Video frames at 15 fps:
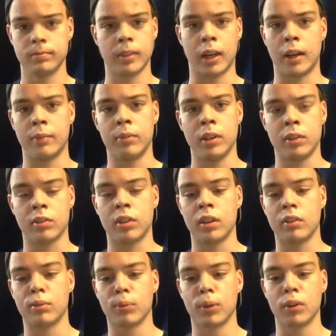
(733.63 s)
obviously,
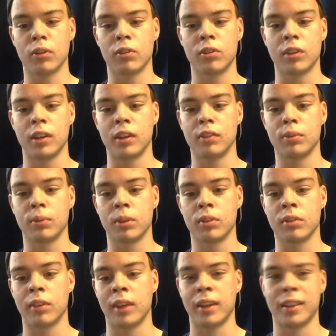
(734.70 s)
it's one of those things where
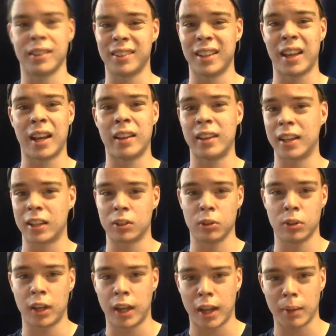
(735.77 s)
it's like, yeah, that
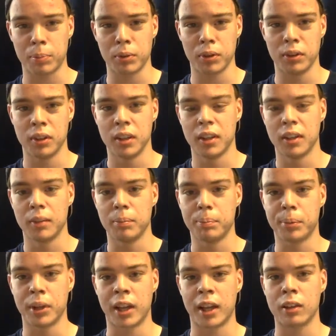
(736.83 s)
could happen,
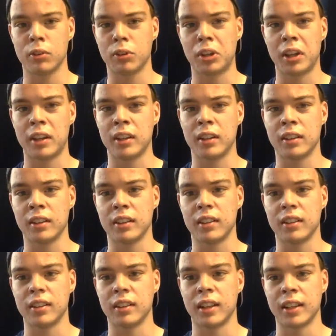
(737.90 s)
but I don't let it
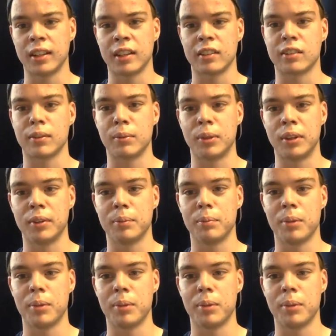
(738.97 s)
like get to me.